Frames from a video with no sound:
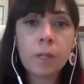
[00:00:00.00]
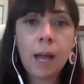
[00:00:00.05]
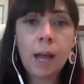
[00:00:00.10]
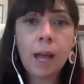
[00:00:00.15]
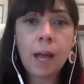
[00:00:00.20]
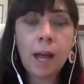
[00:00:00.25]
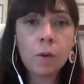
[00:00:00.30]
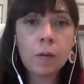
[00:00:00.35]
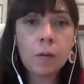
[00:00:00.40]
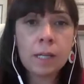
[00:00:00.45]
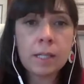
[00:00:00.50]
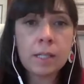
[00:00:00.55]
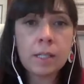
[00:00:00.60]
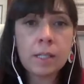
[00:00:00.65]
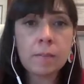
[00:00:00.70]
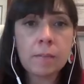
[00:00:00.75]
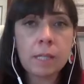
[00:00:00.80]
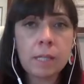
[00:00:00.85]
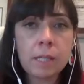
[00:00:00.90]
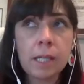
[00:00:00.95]
how
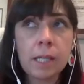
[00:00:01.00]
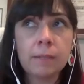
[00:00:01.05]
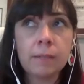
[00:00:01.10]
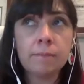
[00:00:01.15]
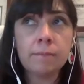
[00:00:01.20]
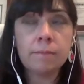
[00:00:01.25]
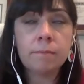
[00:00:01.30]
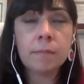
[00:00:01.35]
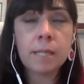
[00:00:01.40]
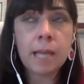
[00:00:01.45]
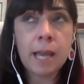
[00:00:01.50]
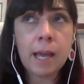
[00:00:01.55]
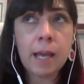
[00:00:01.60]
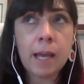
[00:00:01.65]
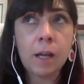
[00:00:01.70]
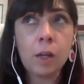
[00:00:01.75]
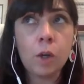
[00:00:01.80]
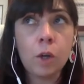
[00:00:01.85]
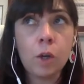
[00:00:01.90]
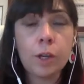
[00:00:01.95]
can somebody
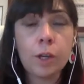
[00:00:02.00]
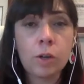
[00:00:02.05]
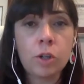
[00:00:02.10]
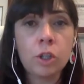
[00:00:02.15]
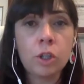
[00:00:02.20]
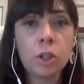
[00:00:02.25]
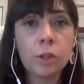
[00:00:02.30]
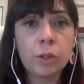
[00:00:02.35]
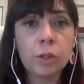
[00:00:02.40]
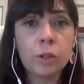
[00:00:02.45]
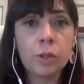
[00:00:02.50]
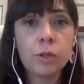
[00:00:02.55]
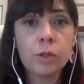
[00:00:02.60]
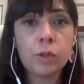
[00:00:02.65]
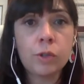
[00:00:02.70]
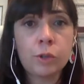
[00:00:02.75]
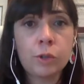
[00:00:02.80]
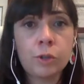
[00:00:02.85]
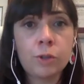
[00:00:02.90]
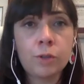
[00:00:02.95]
tell? Are there
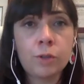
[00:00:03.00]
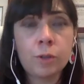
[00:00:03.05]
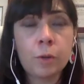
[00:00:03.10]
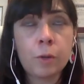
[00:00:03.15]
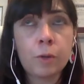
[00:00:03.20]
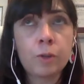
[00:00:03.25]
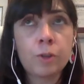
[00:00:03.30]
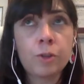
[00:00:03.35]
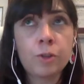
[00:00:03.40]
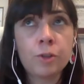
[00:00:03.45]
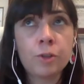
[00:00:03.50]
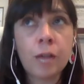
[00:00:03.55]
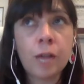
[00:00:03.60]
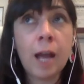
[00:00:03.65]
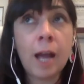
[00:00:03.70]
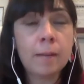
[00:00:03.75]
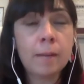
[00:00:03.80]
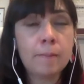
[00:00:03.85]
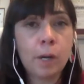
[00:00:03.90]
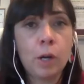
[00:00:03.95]
clues or
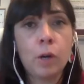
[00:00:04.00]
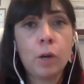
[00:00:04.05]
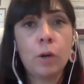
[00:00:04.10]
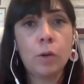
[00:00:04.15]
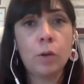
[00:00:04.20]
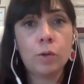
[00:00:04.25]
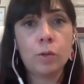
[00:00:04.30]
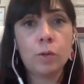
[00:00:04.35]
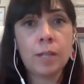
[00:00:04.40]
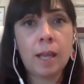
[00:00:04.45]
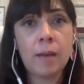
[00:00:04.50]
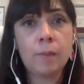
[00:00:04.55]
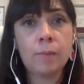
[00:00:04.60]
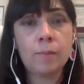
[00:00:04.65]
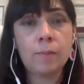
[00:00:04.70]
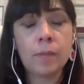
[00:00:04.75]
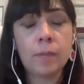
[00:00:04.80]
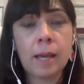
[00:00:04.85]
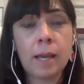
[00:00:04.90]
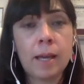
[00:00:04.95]
signposts
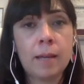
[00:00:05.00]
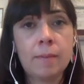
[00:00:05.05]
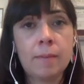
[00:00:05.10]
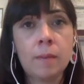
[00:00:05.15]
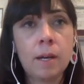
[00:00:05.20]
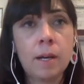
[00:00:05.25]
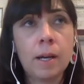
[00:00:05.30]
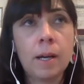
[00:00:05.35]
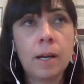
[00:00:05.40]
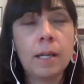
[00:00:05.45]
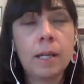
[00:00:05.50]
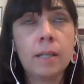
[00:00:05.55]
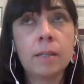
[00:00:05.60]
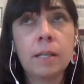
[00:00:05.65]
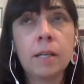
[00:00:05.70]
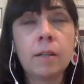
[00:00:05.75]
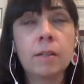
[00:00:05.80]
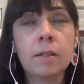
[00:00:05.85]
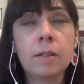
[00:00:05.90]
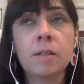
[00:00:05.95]
that
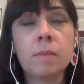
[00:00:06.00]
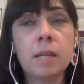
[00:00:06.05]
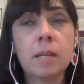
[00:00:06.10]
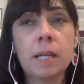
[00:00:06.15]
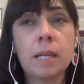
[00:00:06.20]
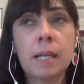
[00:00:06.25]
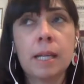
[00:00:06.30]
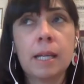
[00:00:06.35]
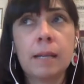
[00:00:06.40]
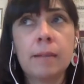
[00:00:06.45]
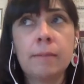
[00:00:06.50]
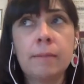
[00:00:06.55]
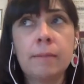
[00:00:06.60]
might tell somebody,